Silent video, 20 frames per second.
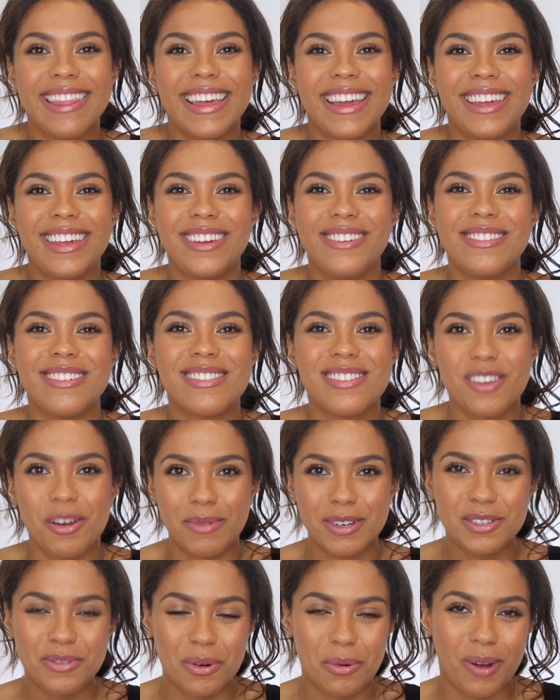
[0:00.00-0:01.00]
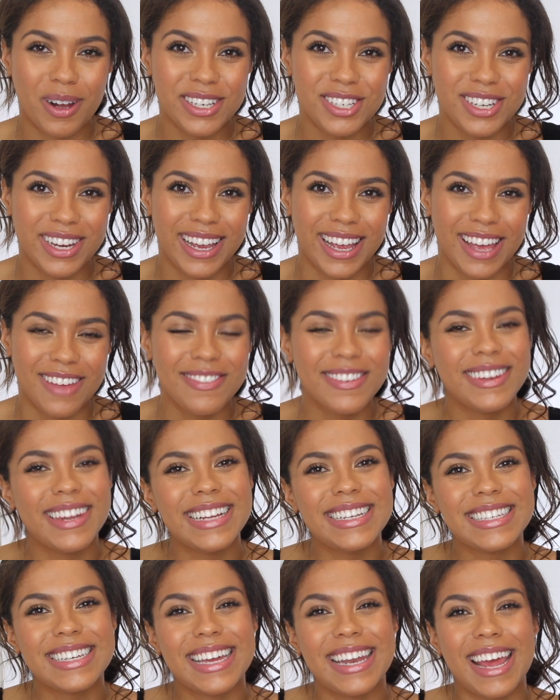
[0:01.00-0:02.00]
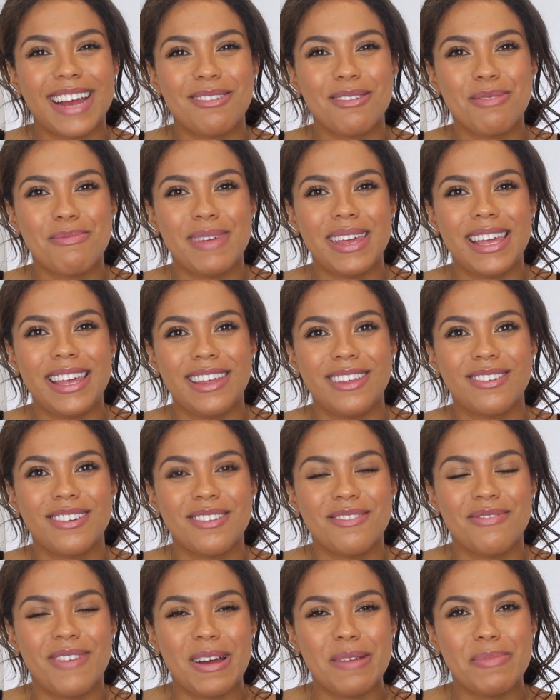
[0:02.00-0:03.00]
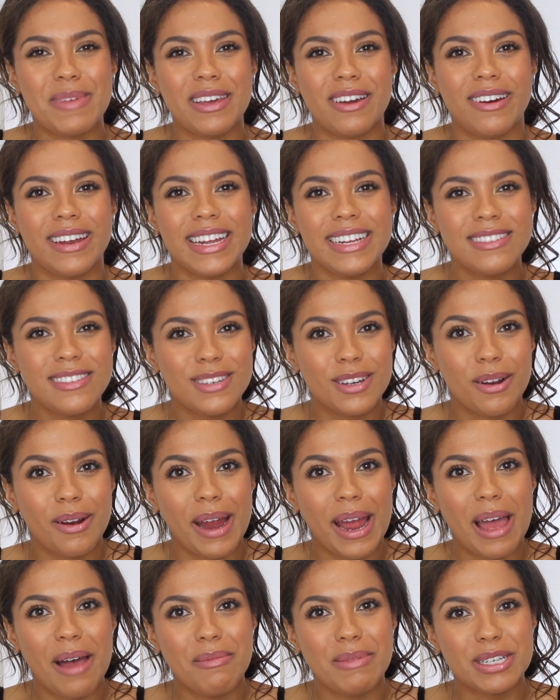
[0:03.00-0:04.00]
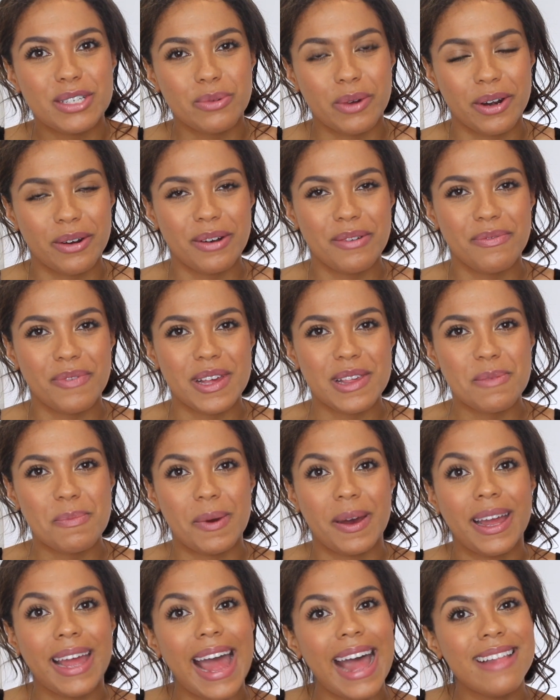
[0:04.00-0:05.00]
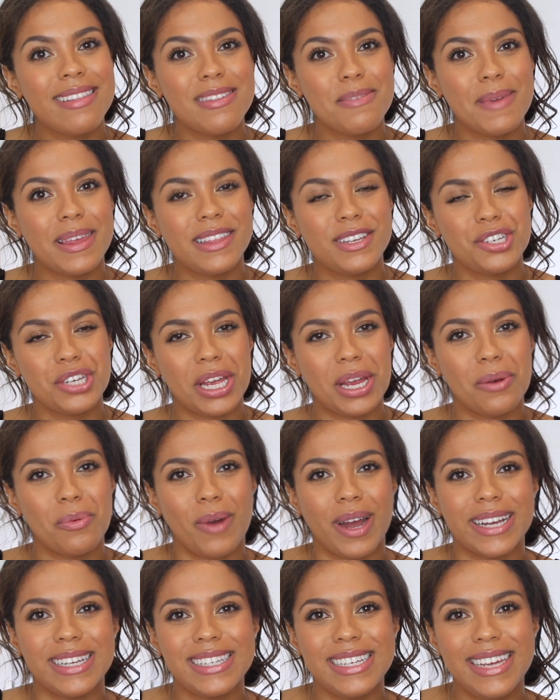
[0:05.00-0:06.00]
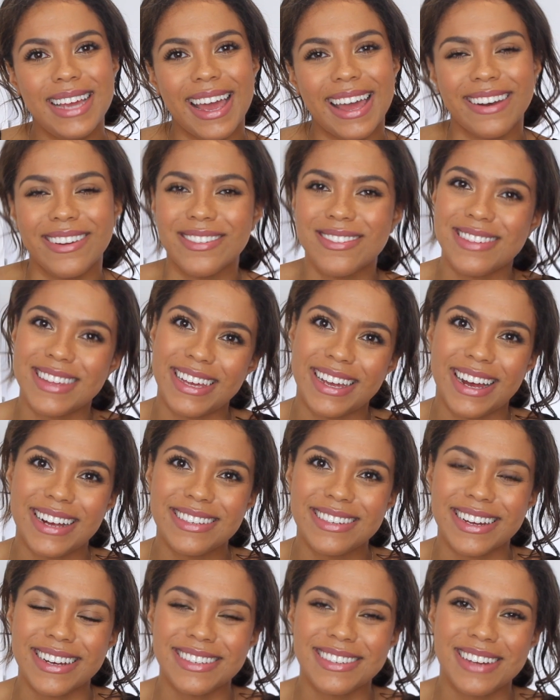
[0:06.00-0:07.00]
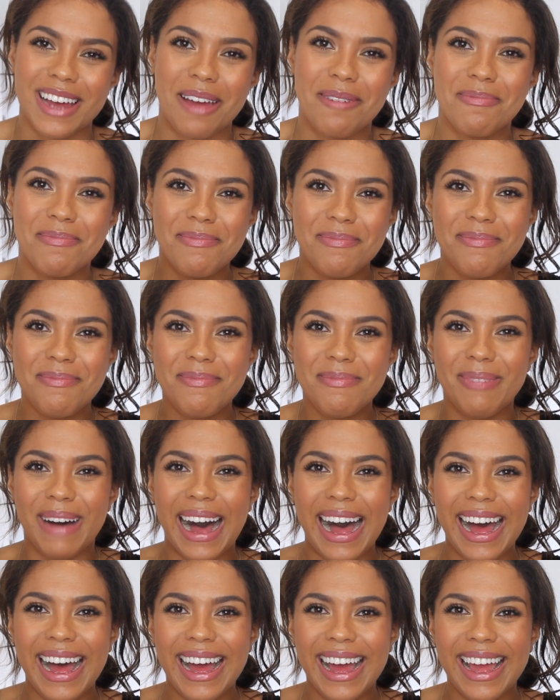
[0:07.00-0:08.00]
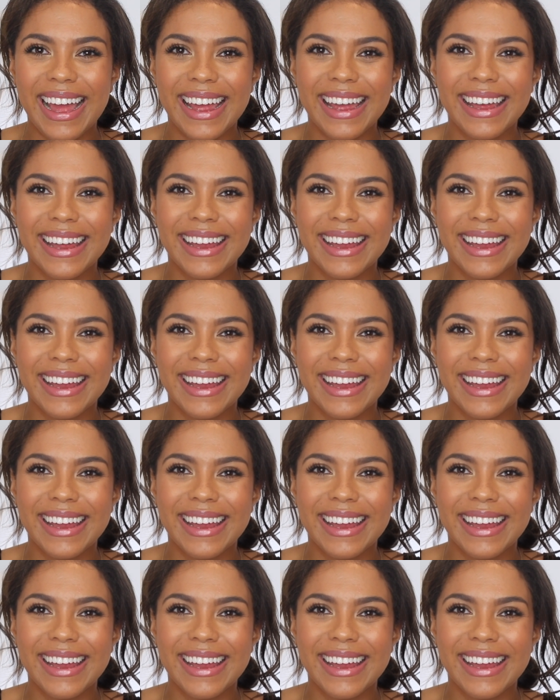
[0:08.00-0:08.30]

thank you so much for watching. If you'd like to connect with me, you can find me on Instagram, Twitter, and Facebook at Samantha and I'll see you guys next time. Bye!